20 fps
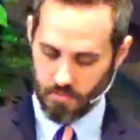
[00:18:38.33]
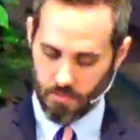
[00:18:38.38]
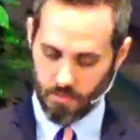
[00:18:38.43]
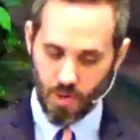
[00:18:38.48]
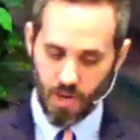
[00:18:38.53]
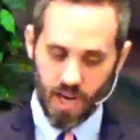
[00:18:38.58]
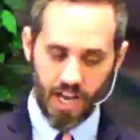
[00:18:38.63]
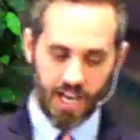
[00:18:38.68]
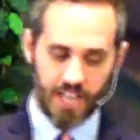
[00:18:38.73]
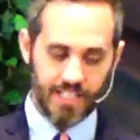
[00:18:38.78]

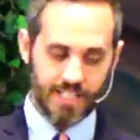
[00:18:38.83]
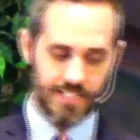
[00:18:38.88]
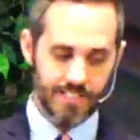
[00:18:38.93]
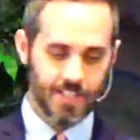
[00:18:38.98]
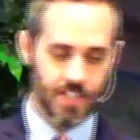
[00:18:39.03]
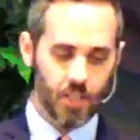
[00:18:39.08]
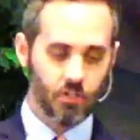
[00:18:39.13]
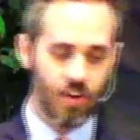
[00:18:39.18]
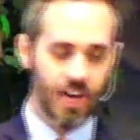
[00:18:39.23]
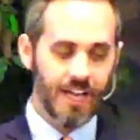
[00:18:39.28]
Pride is
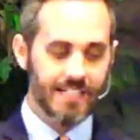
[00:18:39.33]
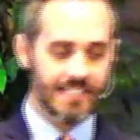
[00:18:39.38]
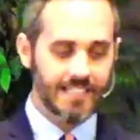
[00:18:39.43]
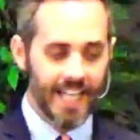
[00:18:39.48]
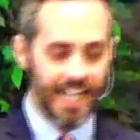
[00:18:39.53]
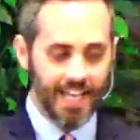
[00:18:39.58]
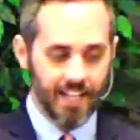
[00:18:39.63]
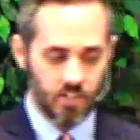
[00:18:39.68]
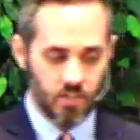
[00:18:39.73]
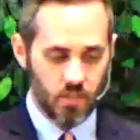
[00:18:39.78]
the great
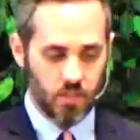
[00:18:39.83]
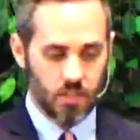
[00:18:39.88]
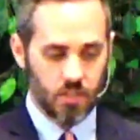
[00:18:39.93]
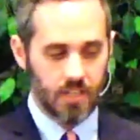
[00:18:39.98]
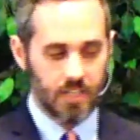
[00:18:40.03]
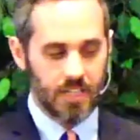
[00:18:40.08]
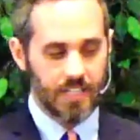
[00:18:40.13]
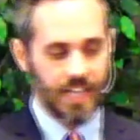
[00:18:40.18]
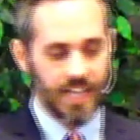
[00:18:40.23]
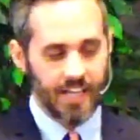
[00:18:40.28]
danger to
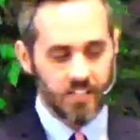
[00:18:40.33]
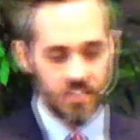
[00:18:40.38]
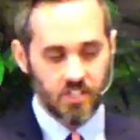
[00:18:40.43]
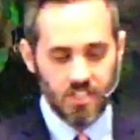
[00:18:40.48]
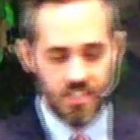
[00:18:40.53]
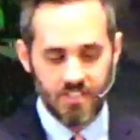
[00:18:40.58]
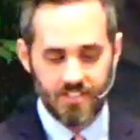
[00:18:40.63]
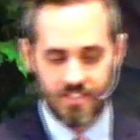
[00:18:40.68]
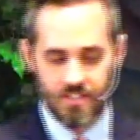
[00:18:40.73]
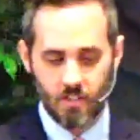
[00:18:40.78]
the
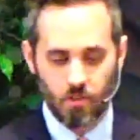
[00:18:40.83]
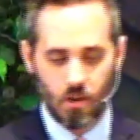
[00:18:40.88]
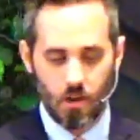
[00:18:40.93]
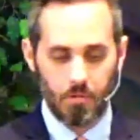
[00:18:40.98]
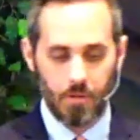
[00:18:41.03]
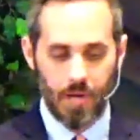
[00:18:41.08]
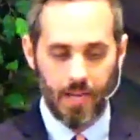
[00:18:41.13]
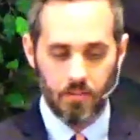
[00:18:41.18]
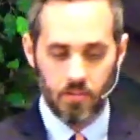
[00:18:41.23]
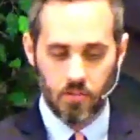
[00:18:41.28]
nations that are
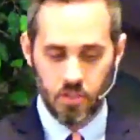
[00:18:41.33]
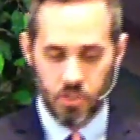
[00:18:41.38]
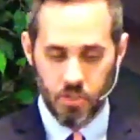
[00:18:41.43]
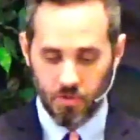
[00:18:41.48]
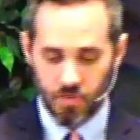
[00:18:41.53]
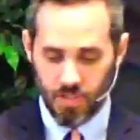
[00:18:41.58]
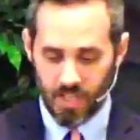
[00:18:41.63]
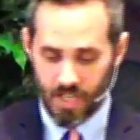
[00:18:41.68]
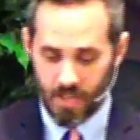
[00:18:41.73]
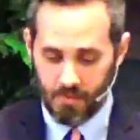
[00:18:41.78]
around
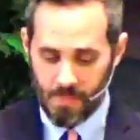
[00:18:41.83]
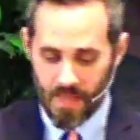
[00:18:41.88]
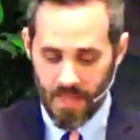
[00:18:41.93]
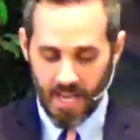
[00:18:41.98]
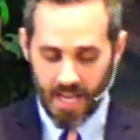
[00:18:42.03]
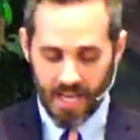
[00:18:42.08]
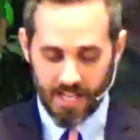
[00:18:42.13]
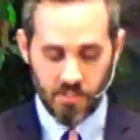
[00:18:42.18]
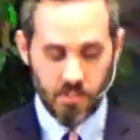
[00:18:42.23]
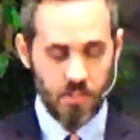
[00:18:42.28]
Judah.
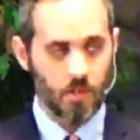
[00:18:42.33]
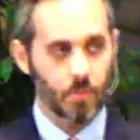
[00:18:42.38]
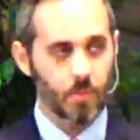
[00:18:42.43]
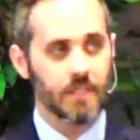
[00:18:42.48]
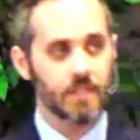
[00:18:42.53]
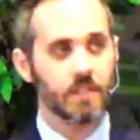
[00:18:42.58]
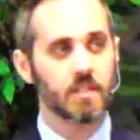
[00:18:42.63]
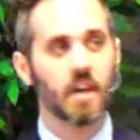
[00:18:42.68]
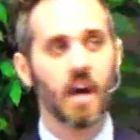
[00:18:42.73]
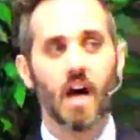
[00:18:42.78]
And so
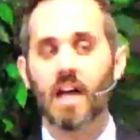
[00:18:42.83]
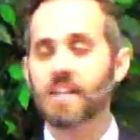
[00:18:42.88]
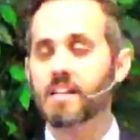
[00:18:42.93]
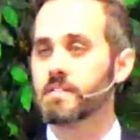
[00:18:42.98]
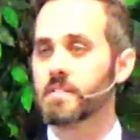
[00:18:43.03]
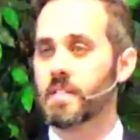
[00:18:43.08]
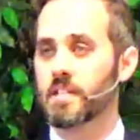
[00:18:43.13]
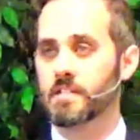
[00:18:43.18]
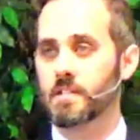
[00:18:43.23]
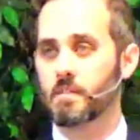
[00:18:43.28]
when God
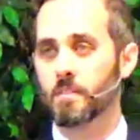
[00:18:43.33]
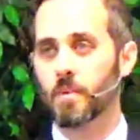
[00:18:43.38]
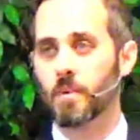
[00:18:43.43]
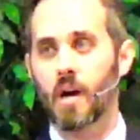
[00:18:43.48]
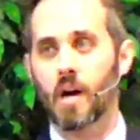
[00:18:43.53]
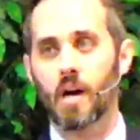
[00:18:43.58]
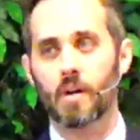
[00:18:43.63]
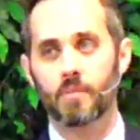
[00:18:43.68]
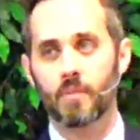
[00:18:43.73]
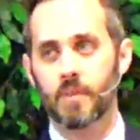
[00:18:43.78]
sends a
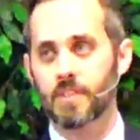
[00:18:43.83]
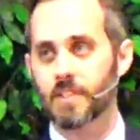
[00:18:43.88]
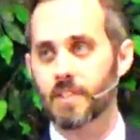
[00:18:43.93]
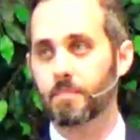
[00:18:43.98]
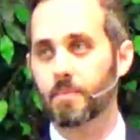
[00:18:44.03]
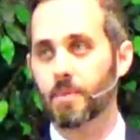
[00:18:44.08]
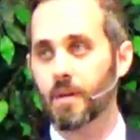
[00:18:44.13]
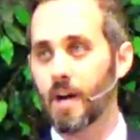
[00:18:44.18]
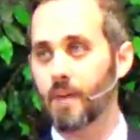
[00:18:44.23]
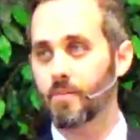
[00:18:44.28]
prophet, the
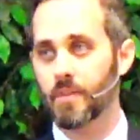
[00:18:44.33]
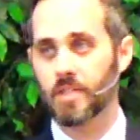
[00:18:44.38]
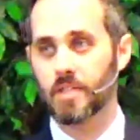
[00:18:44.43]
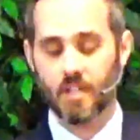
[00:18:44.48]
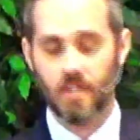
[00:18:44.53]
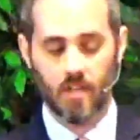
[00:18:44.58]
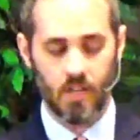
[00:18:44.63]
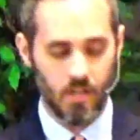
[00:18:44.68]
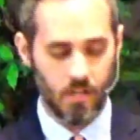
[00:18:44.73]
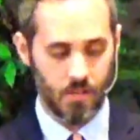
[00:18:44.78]
prophet
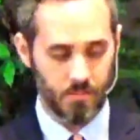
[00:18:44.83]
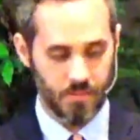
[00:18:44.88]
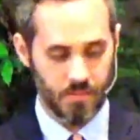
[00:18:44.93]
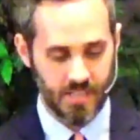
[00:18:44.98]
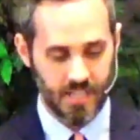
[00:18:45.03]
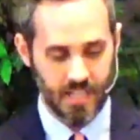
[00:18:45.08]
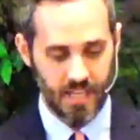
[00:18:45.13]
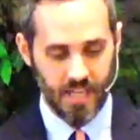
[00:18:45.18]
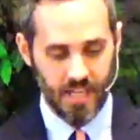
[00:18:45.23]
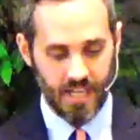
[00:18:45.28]

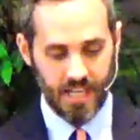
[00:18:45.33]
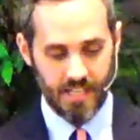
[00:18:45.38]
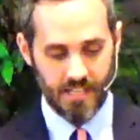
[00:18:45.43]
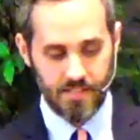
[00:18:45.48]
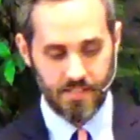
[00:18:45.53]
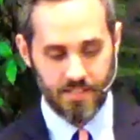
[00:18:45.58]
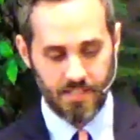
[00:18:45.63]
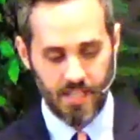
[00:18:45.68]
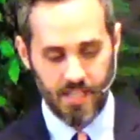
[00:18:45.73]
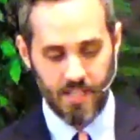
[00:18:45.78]
comes
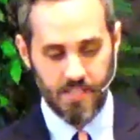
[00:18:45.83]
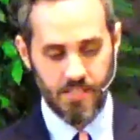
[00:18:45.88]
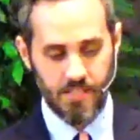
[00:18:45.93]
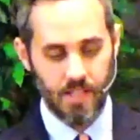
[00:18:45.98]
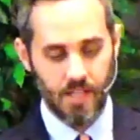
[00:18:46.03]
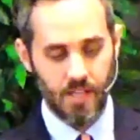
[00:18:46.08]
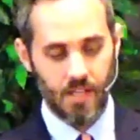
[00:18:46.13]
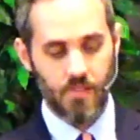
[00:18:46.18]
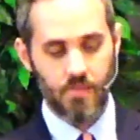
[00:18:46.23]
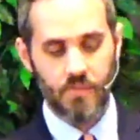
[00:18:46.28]
and says,
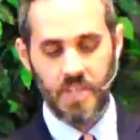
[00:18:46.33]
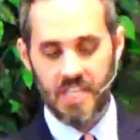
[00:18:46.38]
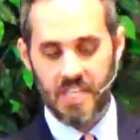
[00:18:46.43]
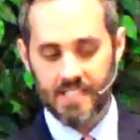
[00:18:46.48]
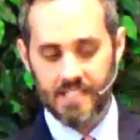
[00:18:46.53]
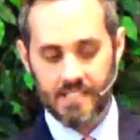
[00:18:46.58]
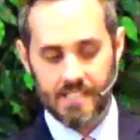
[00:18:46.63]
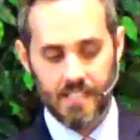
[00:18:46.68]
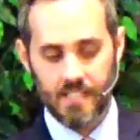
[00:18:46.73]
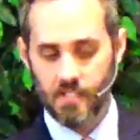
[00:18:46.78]

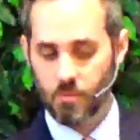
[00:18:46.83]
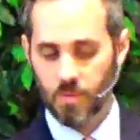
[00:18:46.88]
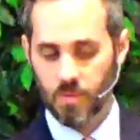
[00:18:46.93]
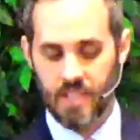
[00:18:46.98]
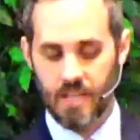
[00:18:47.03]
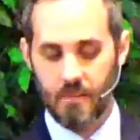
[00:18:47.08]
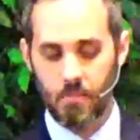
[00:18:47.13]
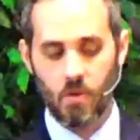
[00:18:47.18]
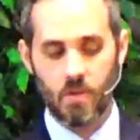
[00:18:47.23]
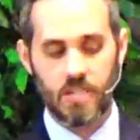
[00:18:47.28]
this is what
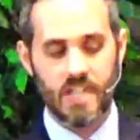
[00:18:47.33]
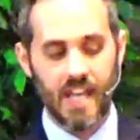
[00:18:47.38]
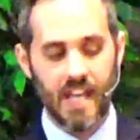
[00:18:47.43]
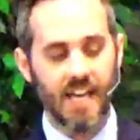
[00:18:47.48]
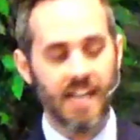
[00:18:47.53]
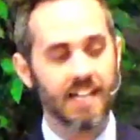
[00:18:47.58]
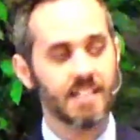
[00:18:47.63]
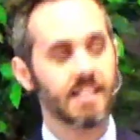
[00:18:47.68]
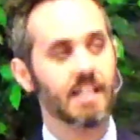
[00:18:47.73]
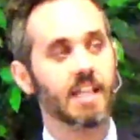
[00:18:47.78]
they will
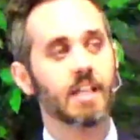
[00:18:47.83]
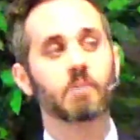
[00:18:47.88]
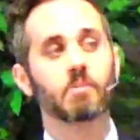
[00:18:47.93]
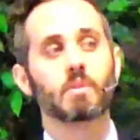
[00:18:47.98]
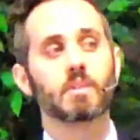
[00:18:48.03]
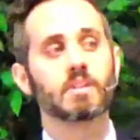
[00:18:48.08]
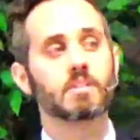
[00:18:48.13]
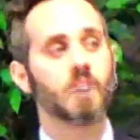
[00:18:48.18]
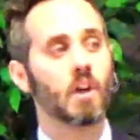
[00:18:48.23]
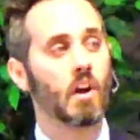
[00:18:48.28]
get in
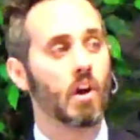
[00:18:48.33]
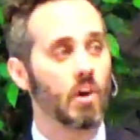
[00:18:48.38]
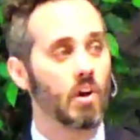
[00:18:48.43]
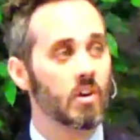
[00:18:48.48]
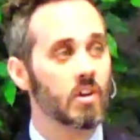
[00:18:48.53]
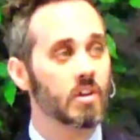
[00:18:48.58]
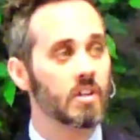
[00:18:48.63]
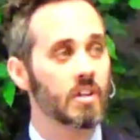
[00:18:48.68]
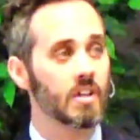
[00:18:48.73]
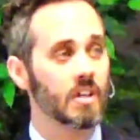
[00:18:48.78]

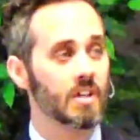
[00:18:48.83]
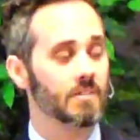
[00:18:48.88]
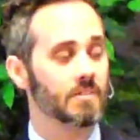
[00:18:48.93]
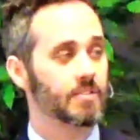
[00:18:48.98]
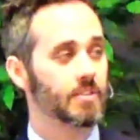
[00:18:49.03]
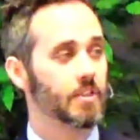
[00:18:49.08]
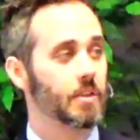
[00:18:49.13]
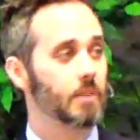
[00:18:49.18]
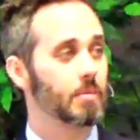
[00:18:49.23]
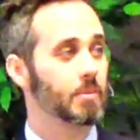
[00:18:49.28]
return
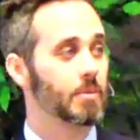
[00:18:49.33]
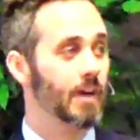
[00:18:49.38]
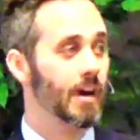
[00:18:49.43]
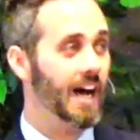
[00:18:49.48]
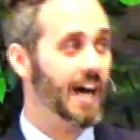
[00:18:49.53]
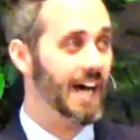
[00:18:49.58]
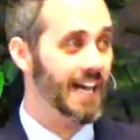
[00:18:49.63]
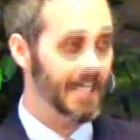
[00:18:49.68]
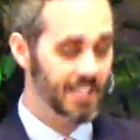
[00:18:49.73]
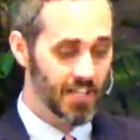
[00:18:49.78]
for their
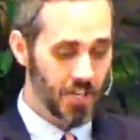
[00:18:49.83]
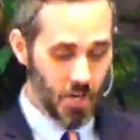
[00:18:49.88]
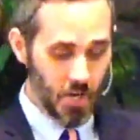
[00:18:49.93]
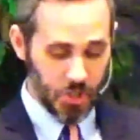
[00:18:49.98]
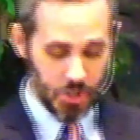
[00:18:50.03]
pride.